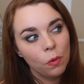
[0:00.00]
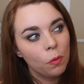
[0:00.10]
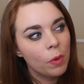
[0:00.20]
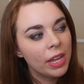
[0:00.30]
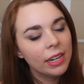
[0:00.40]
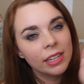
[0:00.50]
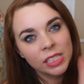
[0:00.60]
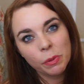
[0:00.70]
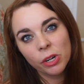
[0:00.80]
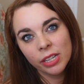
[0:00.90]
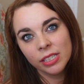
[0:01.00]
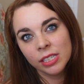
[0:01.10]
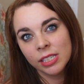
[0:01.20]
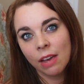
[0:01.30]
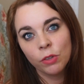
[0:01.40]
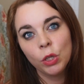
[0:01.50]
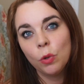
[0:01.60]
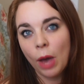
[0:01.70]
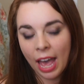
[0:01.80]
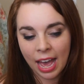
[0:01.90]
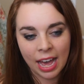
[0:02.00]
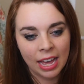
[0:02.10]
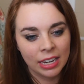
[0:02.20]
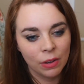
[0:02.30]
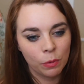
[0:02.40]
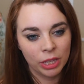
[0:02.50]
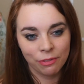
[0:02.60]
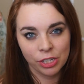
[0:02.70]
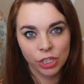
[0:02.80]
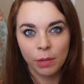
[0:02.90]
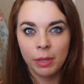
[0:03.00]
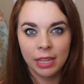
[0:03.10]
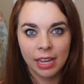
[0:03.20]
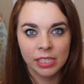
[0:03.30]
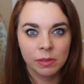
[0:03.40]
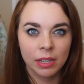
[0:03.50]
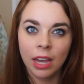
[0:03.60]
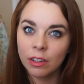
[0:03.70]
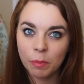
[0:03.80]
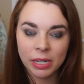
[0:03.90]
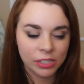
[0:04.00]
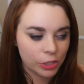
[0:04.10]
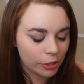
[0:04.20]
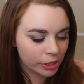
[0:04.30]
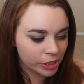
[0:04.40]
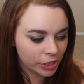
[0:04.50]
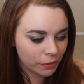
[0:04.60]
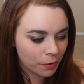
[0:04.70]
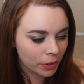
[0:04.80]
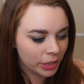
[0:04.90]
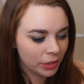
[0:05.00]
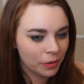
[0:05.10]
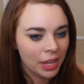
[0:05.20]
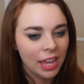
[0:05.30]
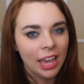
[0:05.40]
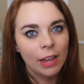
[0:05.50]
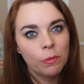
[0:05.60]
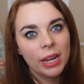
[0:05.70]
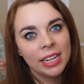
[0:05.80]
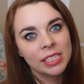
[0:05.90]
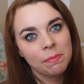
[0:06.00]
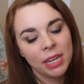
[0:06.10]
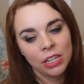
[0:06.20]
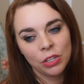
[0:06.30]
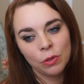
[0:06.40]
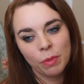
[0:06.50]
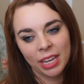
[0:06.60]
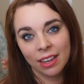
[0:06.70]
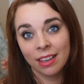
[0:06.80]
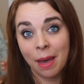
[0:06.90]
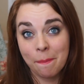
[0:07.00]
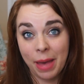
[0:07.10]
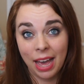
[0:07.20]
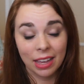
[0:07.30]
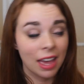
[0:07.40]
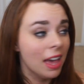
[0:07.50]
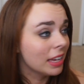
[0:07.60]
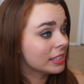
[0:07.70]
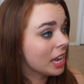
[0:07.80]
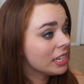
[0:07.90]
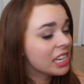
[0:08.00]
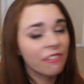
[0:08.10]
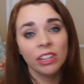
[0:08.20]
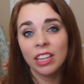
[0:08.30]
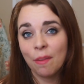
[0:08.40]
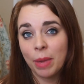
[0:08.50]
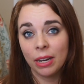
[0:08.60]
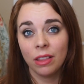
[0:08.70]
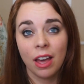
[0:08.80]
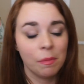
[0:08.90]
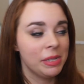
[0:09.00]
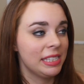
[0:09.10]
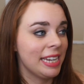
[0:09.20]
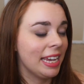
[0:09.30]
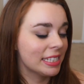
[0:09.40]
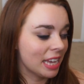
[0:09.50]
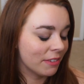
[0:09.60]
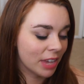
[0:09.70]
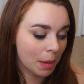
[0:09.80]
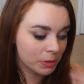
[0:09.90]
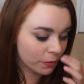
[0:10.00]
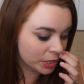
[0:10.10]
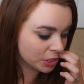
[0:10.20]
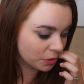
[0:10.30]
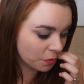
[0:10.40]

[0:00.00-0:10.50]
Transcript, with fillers: What experiences have you had with fish keeping that has kind of been discouraging for you, and what has made you make a comeback? Because I definitely have made a lot of mistakes. I've kept fish